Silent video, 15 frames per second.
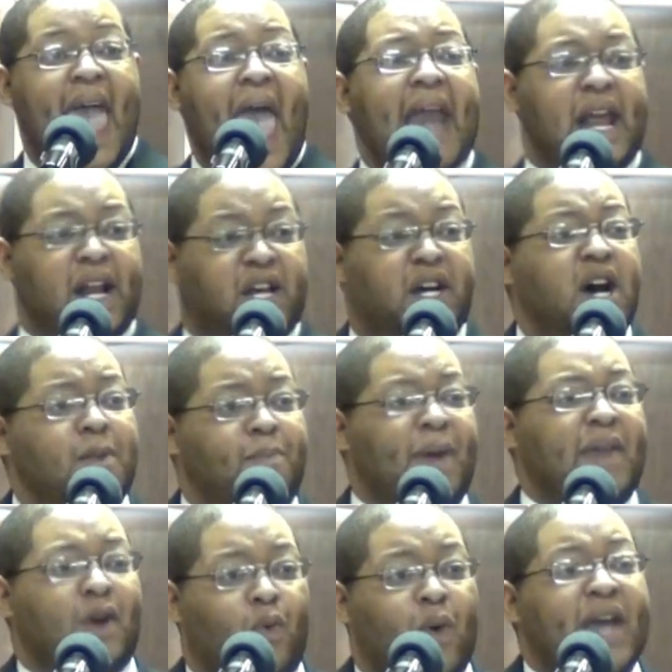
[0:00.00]
And it could
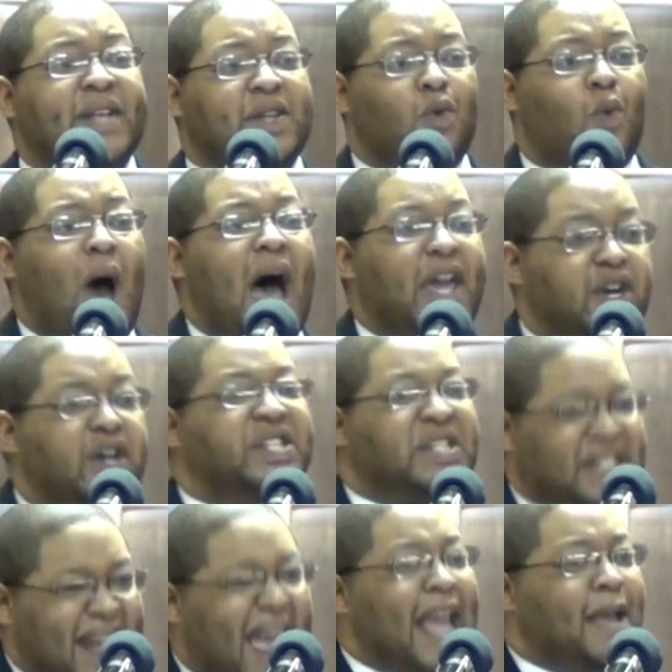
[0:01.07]
be the reason why you're
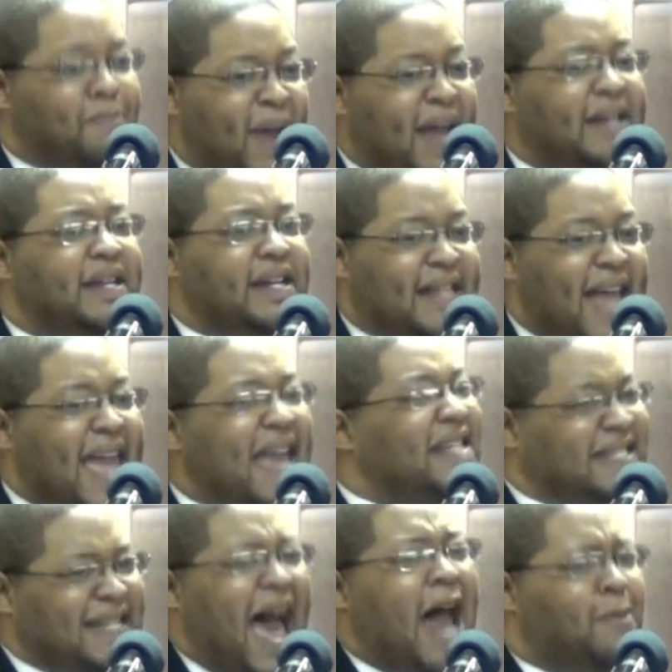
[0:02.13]
snake bitten today
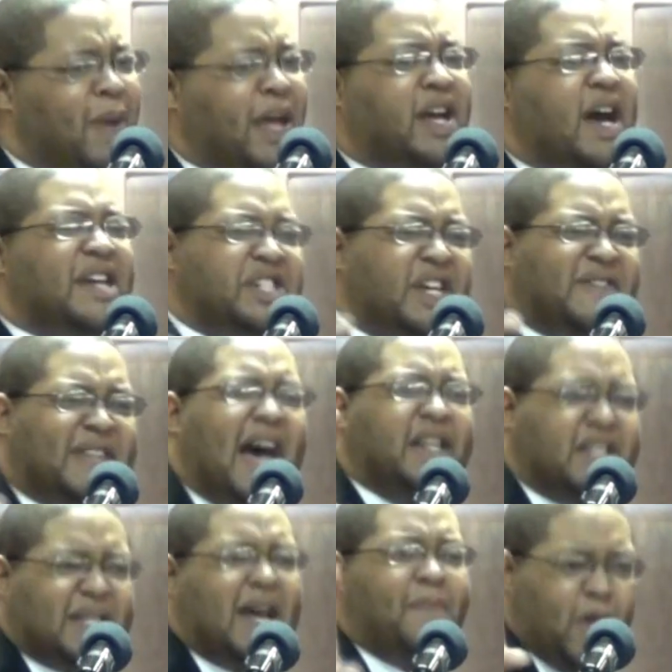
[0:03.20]
is not because you've
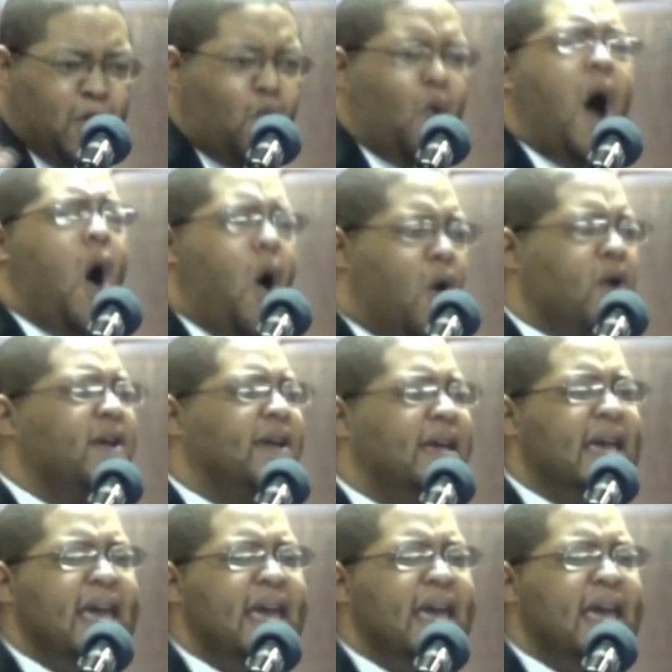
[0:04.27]
done something wrong.